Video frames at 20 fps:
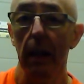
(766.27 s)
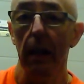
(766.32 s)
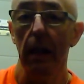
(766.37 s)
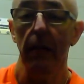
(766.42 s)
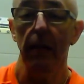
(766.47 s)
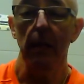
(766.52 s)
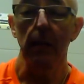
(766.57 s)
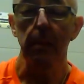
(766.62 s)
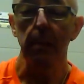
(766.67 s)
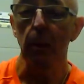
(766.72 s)

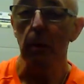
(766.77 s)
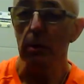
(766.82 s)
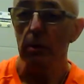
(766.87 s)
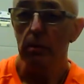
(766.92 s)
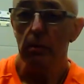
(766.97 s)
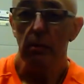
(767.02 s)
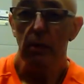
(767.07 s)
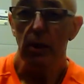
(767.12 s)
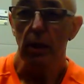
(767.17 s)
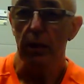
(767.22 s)
If you put
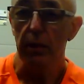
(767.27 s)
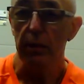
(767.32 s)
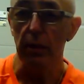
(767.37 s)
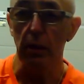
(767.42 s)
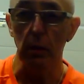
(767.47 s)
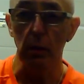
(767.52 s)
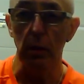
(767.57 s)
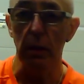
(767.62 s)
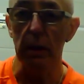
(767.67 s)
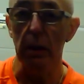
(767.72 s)
shit
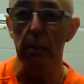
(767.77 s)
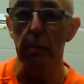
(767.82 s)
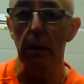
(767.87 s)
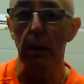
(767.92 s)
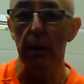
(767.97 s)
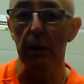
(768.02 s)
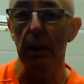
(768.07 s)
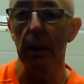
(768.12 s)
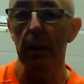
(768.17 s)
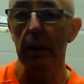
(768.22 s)
fuel in your
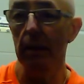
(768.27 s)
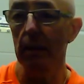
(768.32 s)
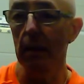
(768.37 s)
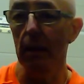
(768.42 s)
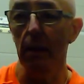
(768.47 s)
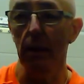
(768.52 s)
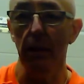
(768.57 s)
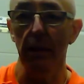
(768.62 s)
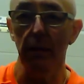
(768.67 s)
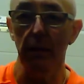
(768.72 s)
body, you're
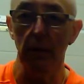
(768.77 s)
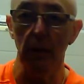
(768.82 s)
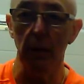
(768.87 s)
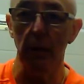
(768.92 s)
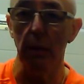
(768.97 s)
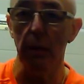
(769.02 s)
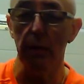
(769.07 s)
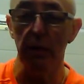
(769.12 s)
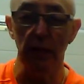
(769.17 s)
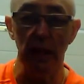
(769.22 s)
going to look
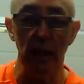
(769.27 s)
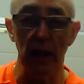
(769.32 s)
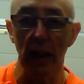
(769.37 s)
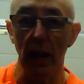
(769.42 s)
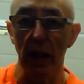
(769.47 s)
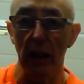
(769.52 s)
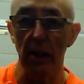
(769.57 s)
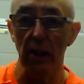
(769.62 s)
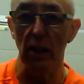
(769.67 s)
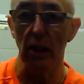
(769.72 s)
and feel
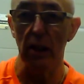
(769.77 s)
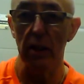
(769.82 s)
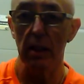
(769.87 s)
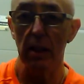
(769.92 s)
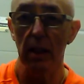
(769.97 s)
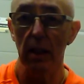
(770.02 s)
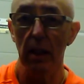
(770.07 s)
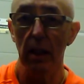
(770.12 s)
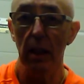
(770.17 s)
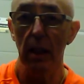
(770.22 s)
like shit.
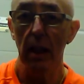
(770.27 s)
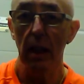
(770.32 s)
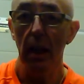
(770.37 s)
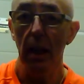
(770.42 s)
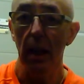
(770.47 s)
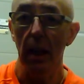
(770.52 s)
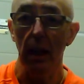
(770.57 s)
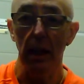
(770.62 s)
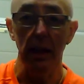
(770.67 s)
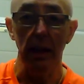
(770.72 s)

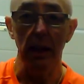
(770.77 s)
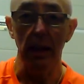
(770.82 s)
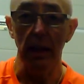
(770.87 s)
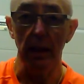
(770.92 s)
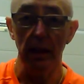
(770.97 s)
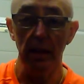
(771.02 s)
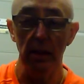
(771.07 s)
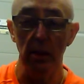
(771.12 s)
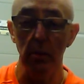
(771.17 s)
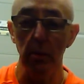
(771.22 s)
And
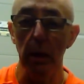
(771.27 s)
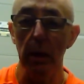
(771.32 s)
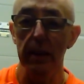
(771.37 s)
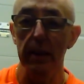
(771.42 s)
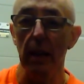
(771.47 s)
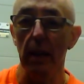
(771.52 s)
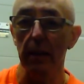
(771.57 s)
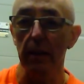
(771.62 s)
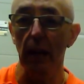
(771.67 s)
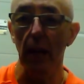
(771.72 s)
somewhere
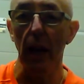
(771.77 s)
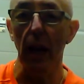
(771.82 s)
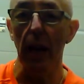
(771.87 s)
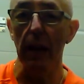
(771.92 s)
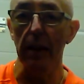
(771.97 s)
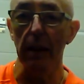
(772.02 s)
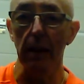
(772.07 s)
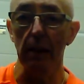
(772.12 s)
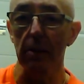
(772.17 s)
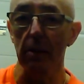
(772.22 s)
down the
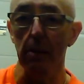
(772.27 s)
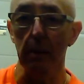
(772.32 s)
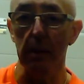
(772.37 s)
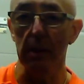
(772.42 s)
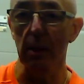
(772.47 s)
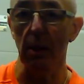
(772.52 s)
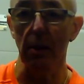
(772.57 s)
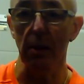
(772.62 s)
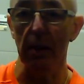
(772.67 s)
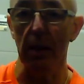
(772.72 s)
line, something's
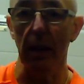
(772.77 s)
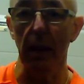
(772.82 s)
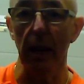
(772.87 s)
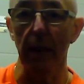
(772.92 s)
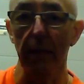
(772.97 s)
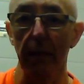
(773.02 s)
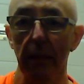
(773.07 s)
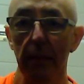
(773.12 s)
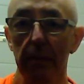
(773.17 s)
got to give.